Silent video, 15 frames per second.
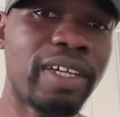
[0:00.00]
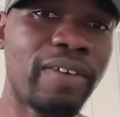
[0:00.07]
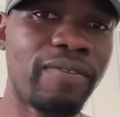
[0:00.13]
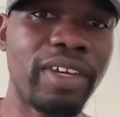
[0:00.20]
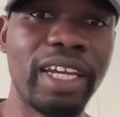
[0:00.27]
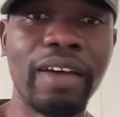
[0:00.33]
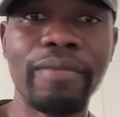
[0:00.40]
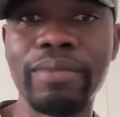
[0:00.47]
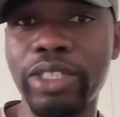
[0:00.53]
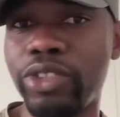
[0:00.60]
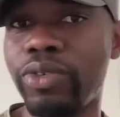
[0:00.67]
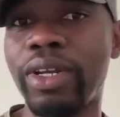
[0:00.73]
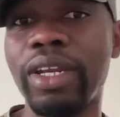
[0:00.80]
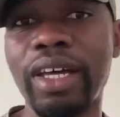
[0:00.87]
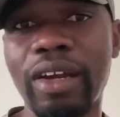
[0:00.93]
I think I've been
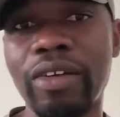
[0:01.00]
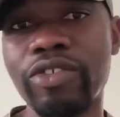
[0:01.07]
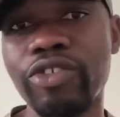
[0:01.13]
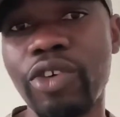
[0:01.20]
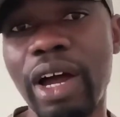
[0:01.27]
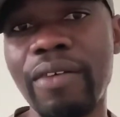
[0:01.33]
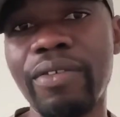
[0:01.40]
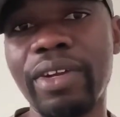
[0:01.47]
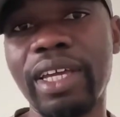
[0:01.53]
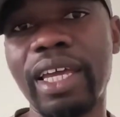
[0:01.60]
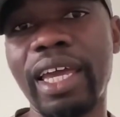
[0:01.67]
doing a lot of traveling,